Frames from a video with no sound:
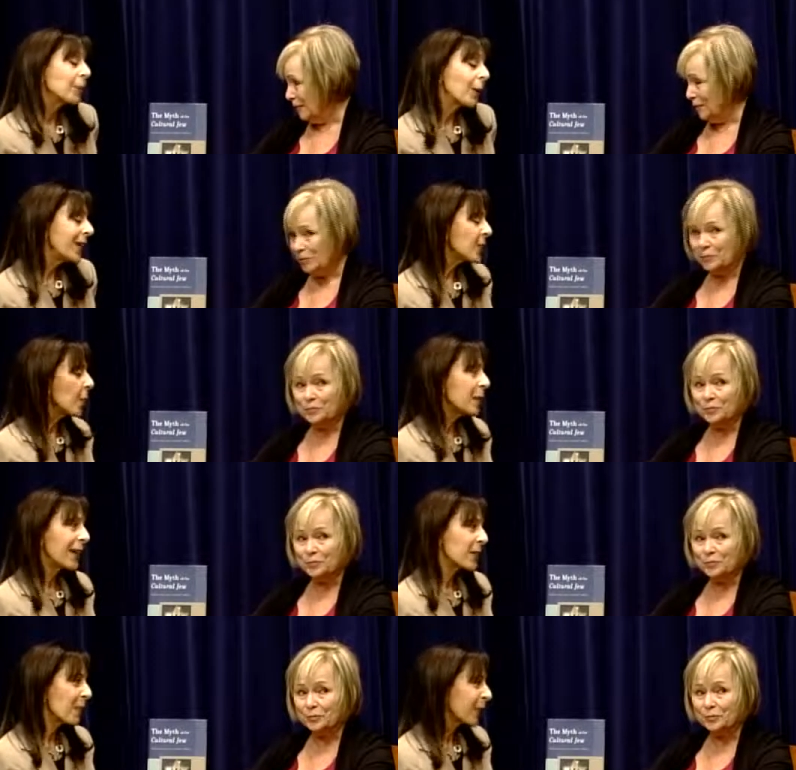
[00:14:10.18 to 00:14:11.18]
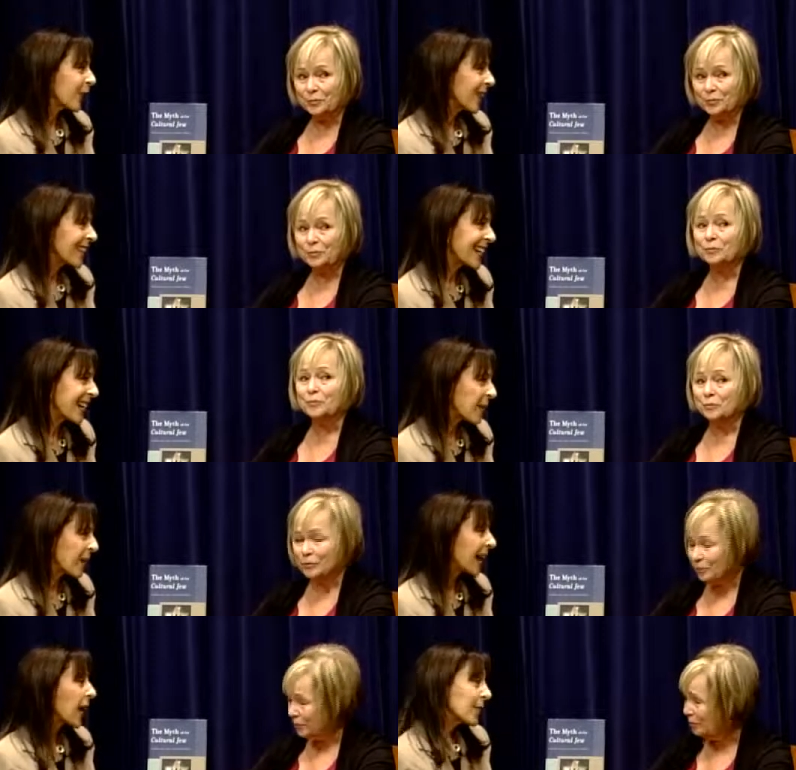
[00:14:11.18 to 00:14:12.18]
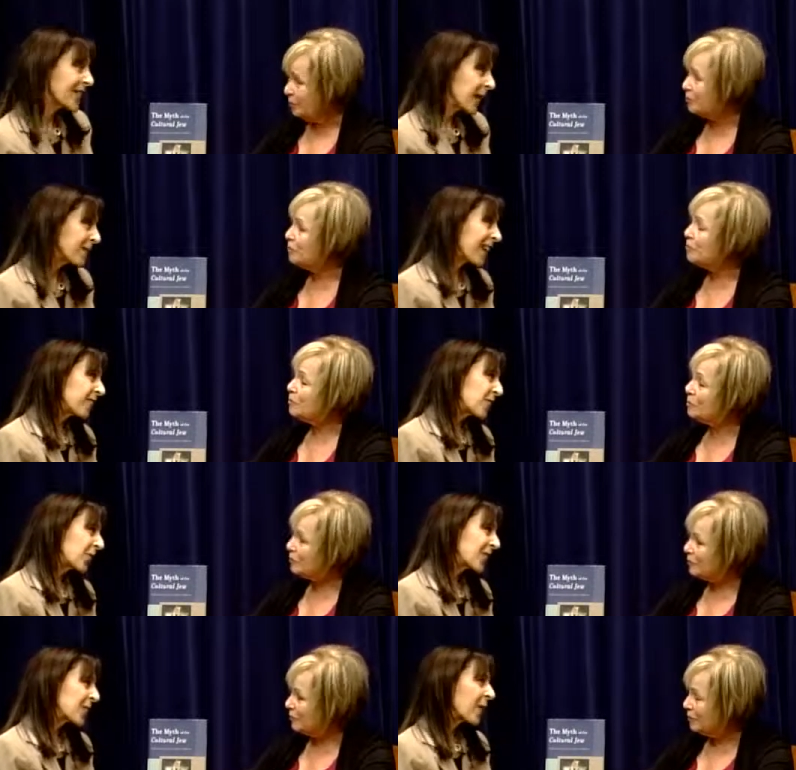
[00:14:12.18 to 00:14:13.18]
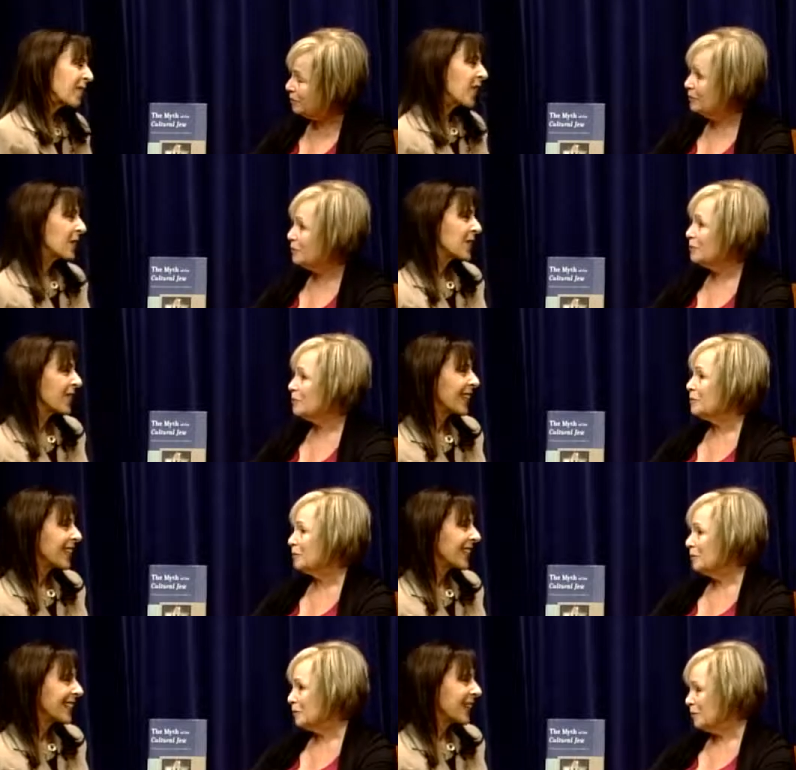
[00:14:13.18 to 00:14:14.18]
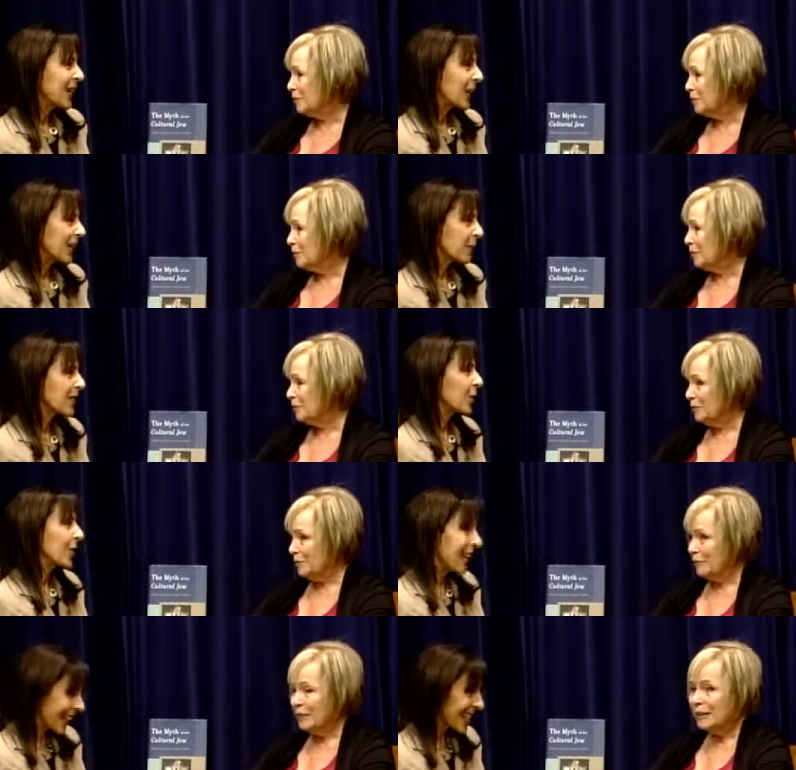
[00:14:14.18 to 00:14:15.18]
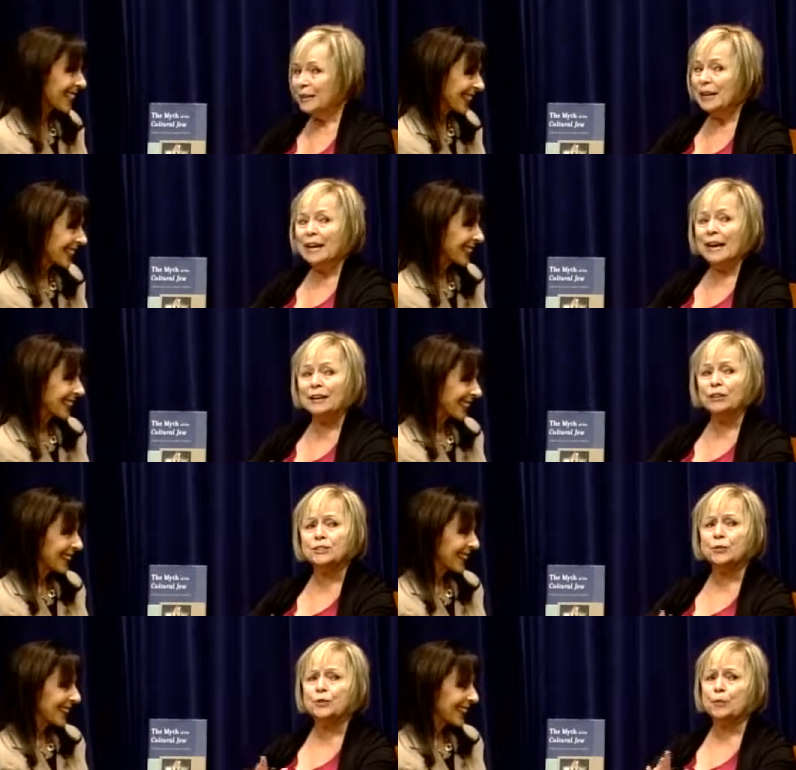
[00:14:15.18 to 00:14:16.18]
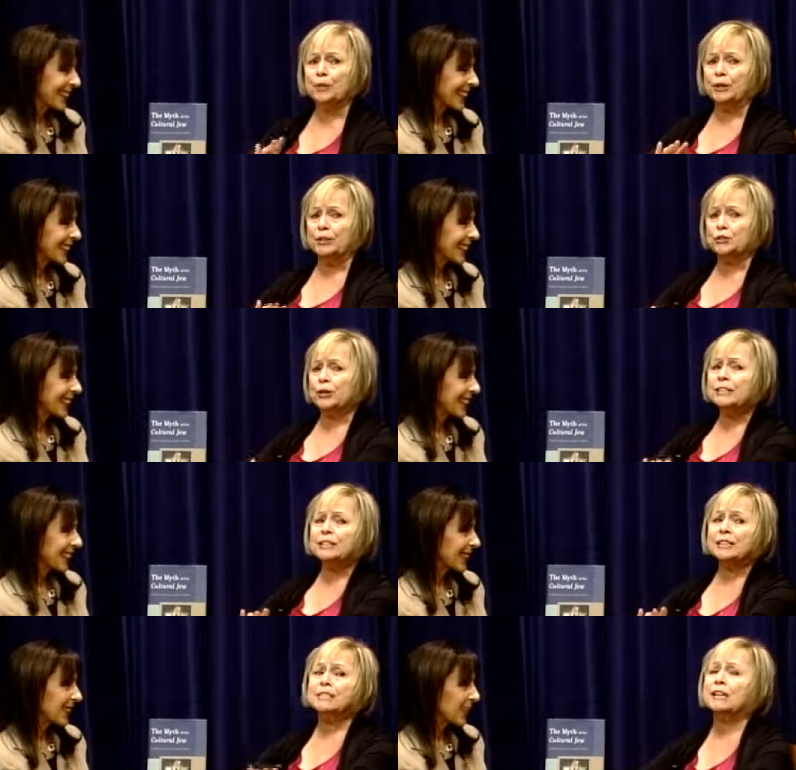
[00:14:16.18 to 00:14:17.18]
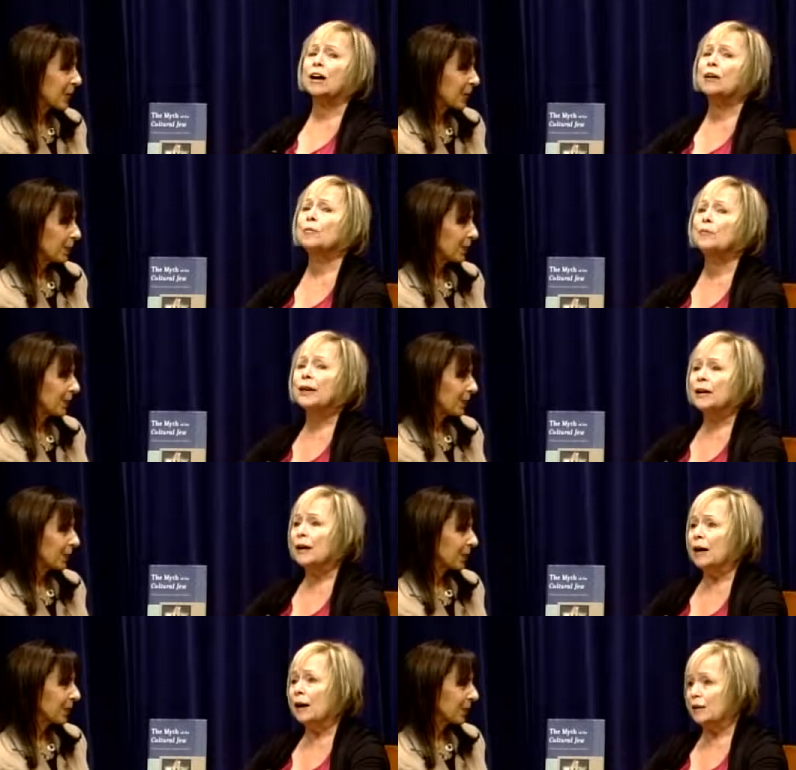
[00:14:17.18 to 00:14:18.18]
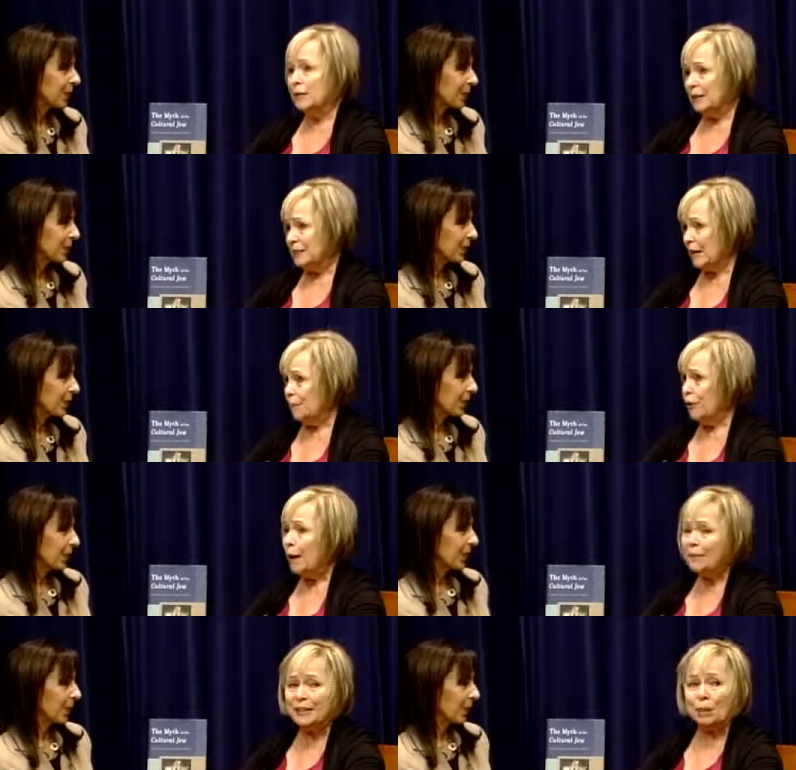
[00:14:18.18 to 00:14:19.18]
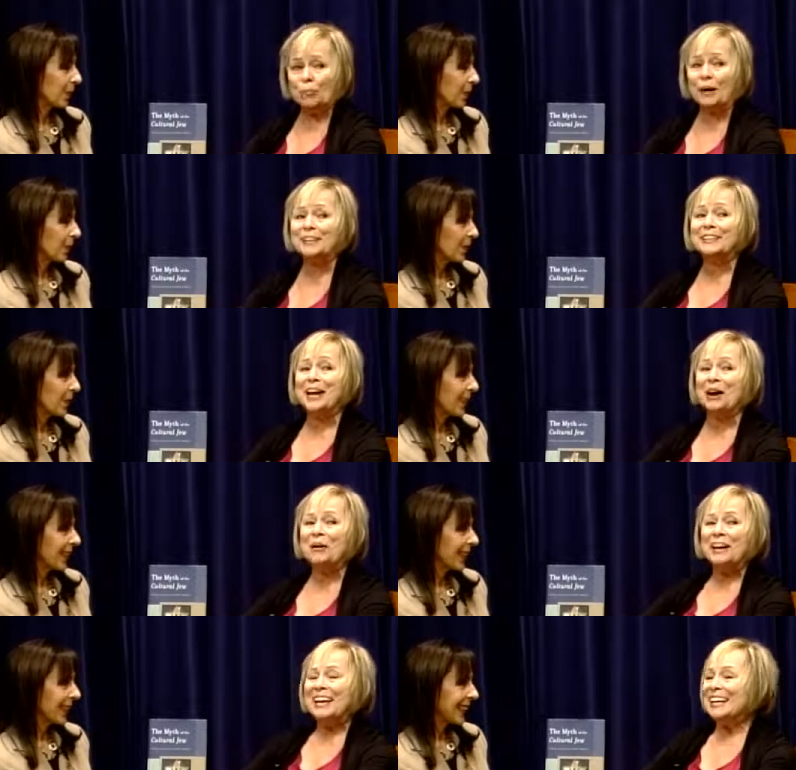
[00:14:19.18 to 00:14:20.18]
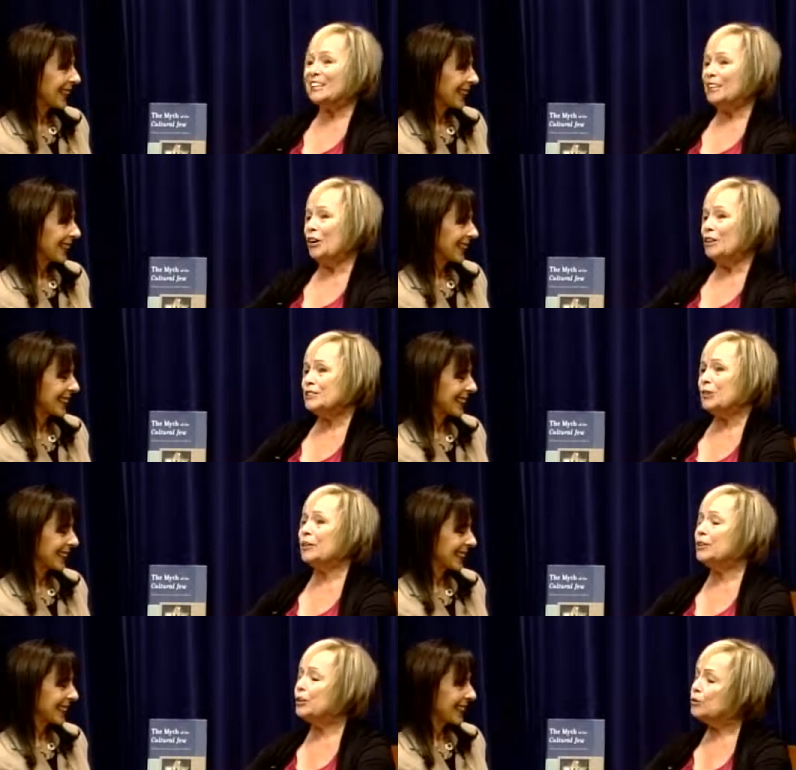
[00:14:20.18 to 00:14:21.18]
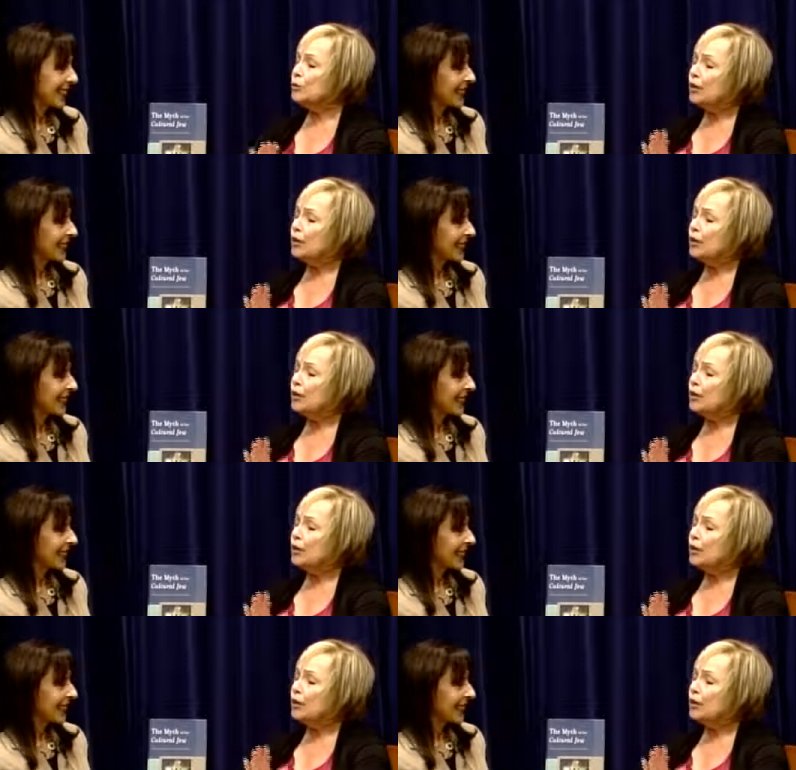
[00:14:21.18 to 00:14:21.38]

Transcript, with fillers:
Speaker 1: but he told me about his mother all the time, and I was named after her, so I've always felt a, a special connection.
Speaker 2: And also in the book, it addresses. Um, uh, as I'm wrapping up right now, it, it, also you know